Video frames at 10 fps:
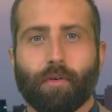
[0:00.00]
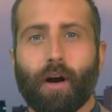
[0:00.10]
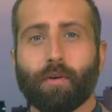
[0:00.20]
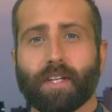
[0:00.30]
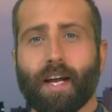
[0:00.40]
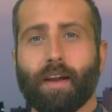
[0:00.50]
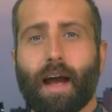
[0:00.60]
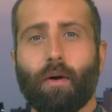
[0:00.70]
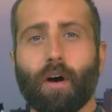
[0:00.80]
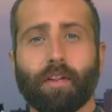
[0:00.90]
Throughout and
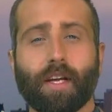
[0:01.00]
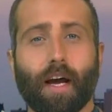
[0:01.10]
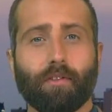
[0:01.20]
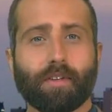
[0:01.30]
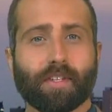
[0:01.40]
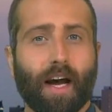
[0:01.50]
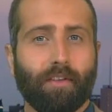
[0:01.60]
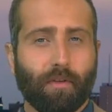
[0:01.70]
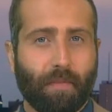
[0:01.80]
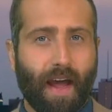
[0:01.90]
now on the other side
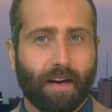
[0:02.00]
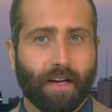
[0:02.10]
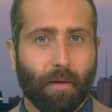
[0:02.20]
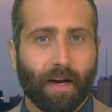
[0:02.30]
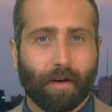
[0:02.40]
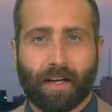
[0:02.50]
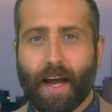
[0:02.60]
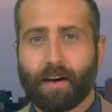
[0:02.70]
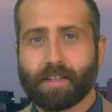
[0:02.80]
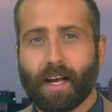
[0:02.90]
of the pandemic,
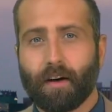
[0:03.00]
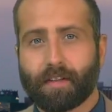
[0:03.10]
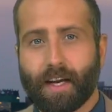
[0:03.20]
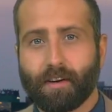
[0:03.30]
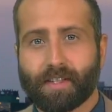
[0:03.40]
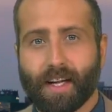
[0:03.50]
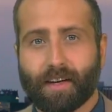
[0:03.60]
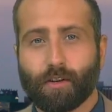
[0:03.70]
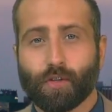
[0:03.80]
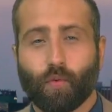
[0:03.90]
Canada's healthcare
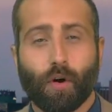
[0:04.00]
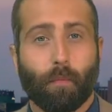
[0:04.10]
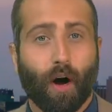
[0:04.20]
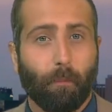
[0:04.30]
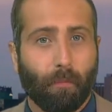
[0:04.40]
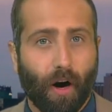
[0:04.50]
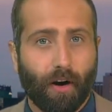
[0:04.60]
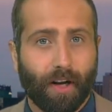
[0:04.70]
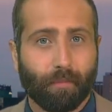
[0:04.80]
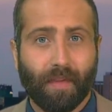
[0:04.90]
sectors were
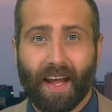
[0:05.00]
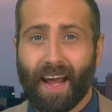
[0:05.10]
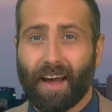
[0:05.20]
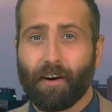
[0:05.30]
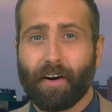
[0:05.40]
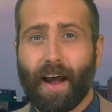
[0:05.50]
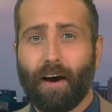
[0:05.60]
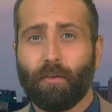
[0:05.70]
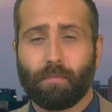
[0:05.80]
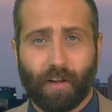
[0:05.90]
bombarded and are
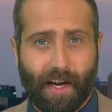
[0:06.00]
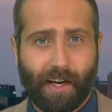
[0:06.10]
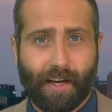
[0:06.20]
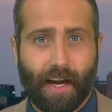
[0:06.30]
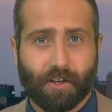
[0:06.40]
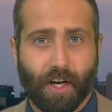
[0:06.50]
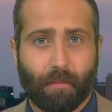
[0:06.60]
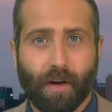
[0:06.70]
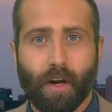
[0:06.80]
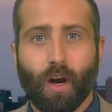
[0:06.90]
now playing catch
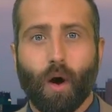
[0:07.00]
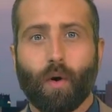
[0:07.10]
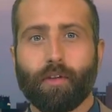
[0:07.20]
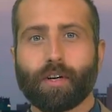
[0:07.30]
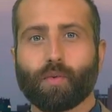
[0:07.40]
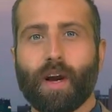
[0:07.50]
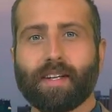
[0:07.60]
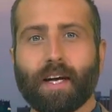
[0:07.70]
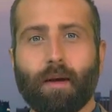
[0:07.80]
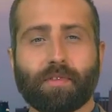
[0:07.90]
up. Whether it's
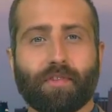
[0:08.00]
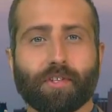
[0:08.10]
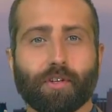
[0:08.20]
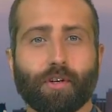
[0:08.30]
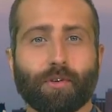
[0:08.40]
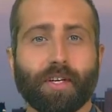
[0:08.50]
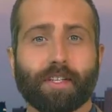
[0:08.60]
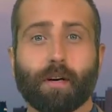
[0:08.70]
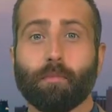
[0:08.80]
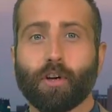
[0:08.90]
wait times for
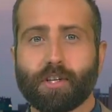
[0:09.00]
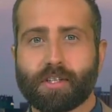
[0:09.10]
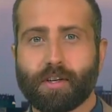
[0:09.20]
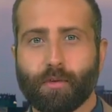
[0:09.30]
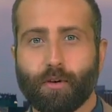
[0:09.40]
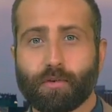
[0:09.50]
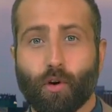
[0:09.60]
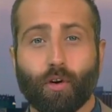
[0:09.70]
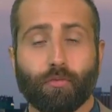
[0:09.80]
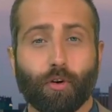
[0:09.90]
surgeries, emergency rooms,
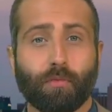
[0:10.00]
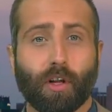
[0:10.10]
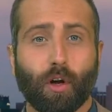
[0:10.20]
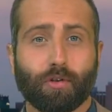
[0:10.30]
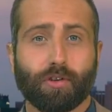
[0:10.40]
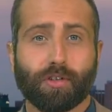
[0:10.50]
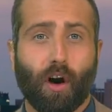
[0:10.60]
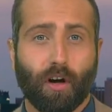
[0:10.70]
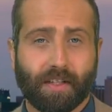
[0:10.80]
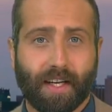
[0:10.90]
or room closures
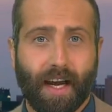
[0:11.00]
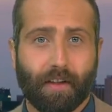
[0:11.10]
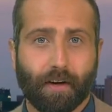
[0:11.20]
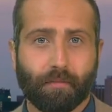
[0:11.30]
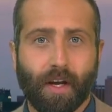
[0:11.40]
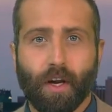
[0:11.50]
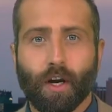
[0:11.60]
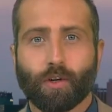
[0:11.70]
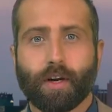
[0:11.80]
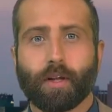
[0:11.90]
altogether.
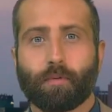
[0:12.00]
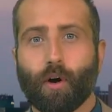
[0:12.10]
Joining the